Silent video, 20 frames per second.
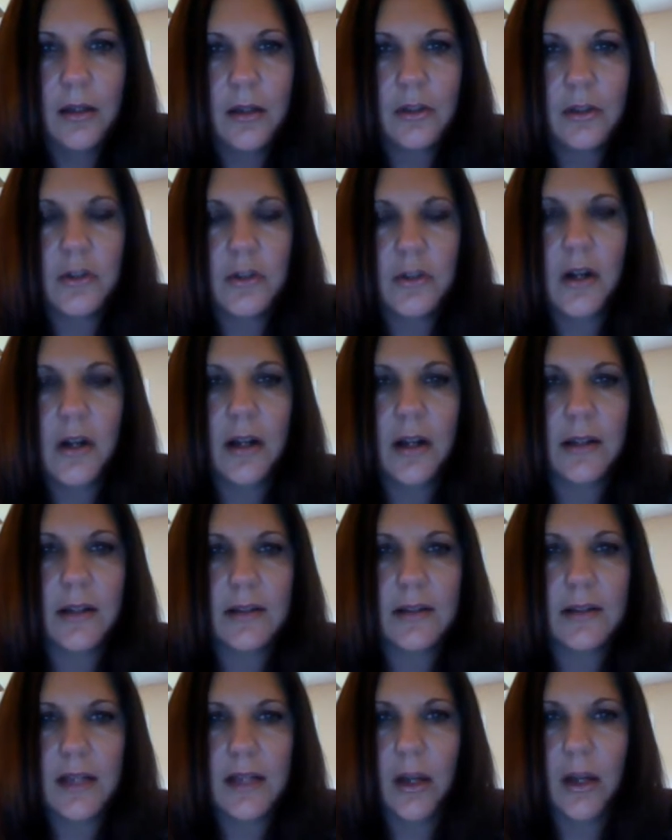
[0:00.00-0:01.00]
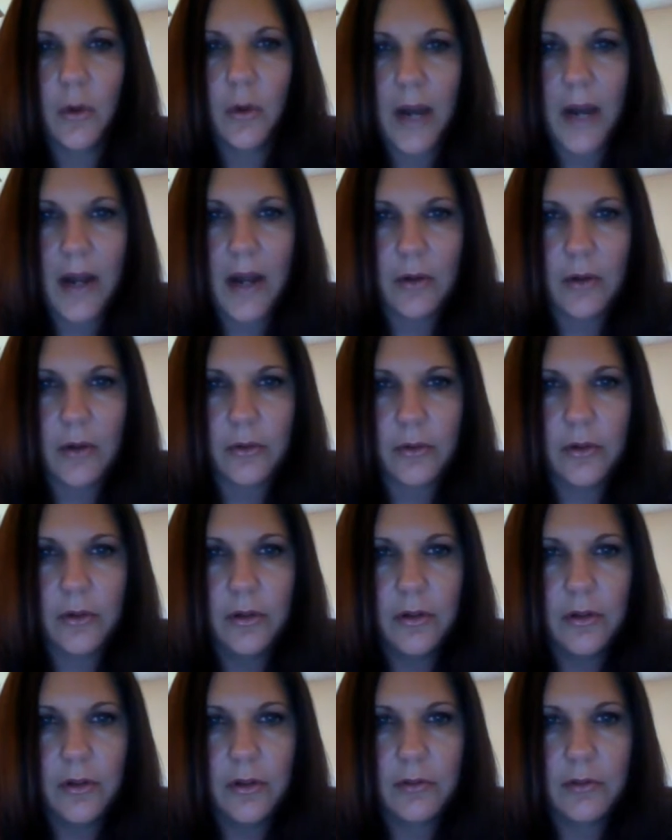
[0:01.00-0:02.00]
you're not going to stand ground
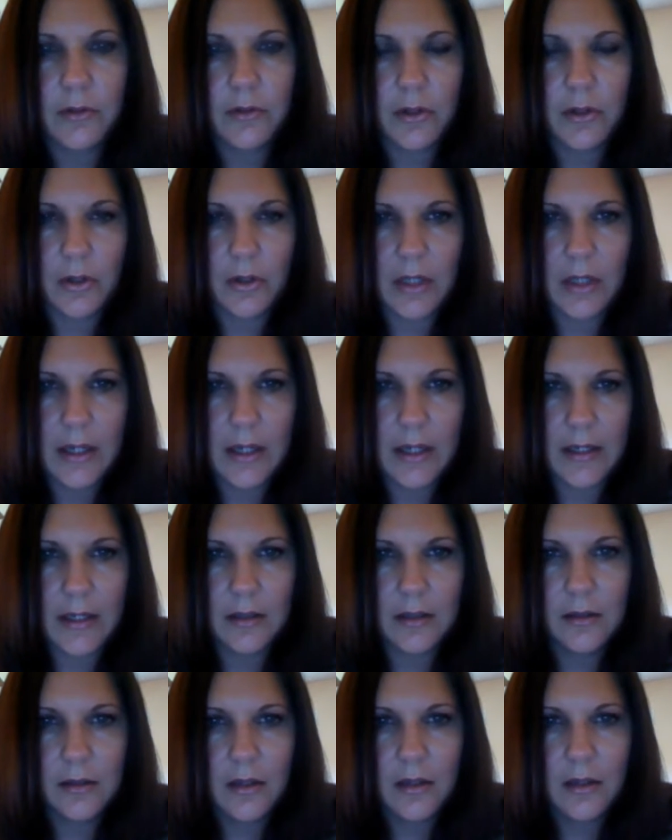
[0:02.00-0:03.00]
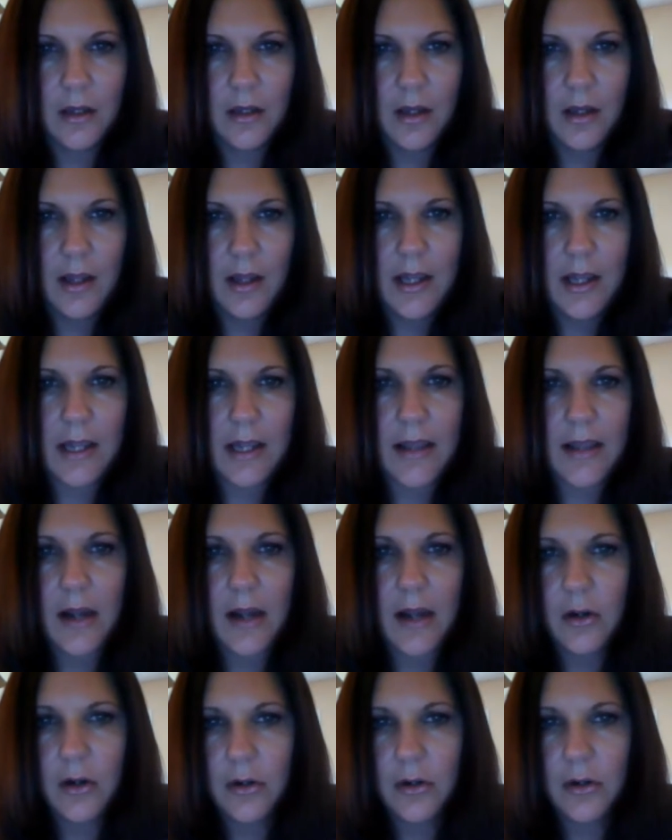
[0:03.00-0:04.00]
for your client. And
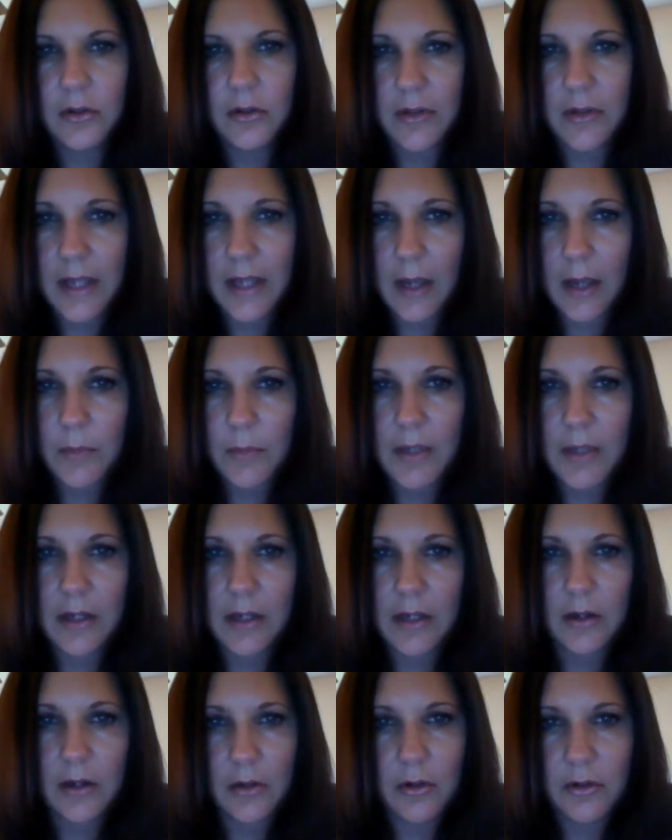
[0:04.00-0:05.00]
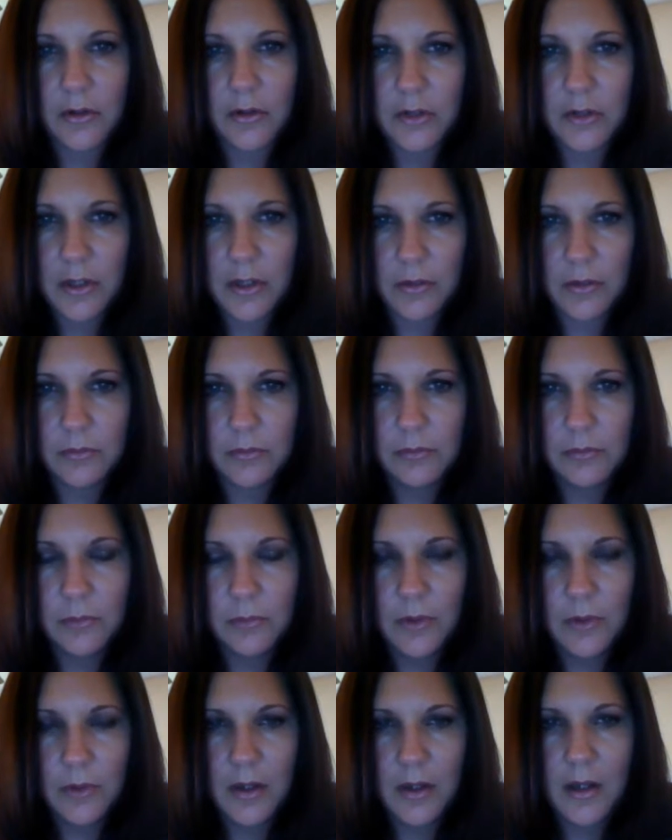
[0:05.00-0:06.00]
that hurts them and it hurts you.
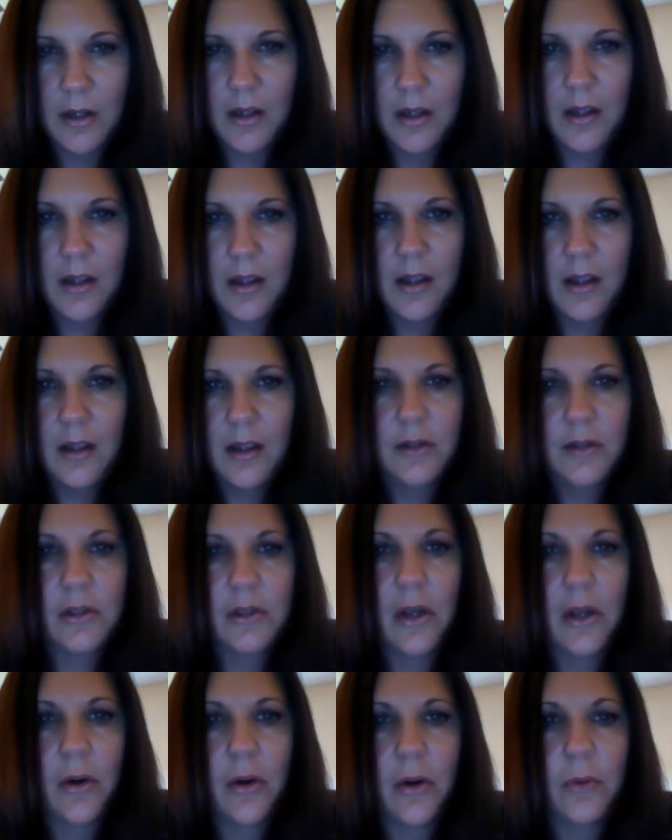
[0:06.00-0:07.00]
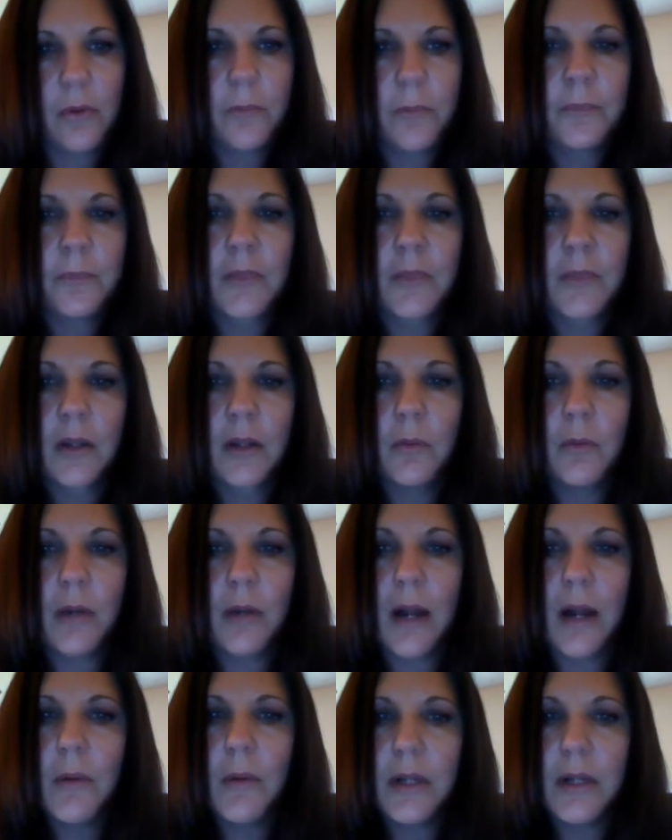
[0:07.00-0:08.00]
So, what
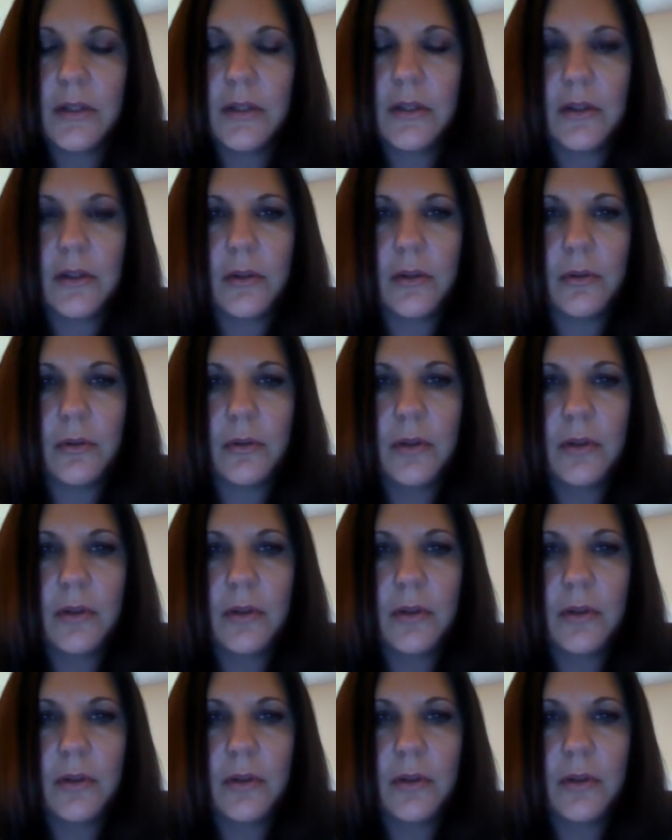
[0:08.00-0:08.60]
I want to do